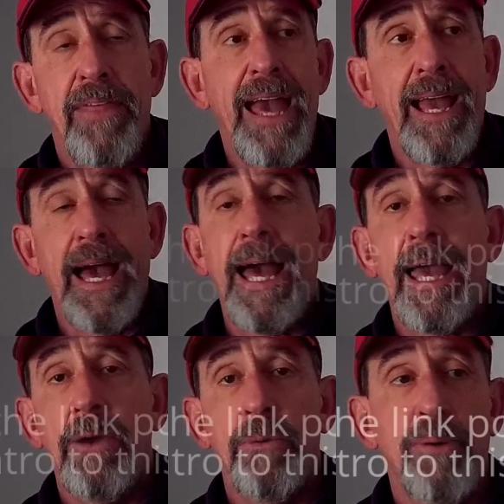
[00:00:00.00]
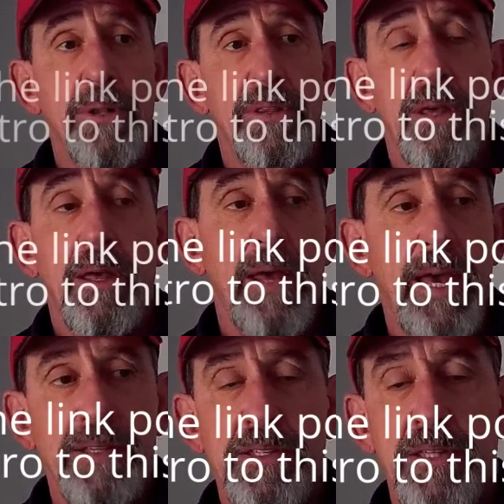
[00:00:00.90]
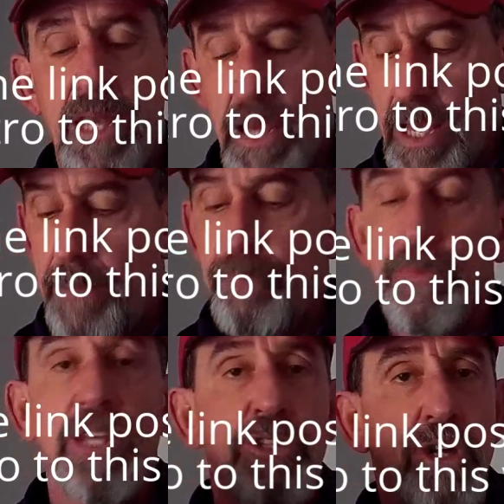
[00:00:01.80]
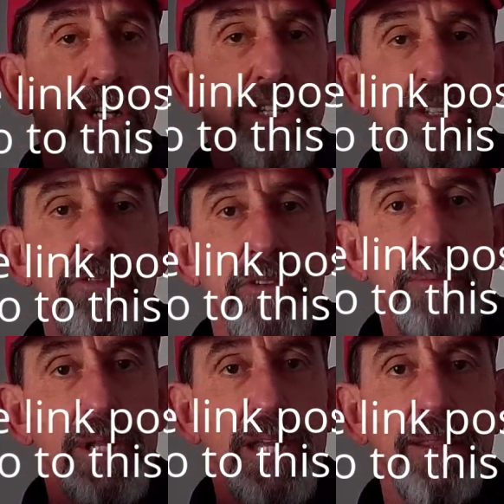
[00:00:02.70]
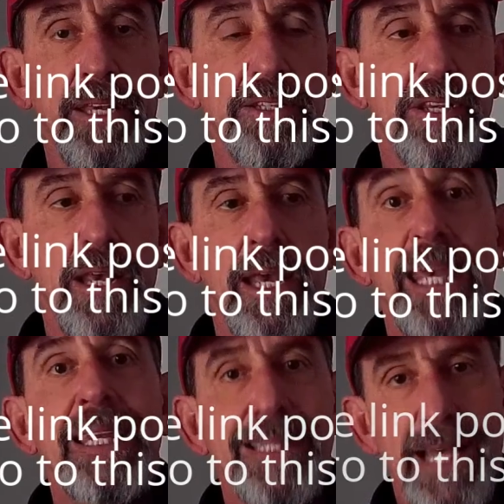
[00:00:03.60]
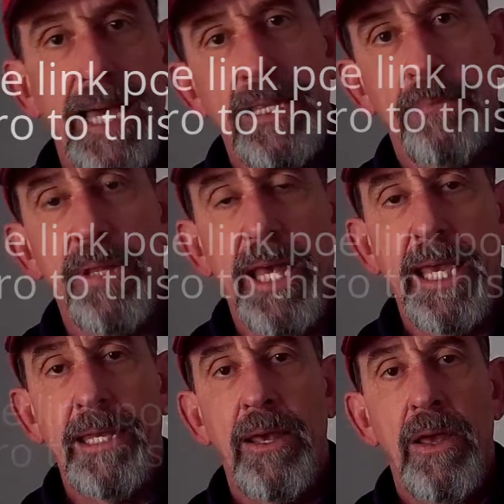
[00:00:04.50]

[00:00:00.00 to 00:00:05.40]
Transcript: That guy who has the instructions for building this, he designed the plane,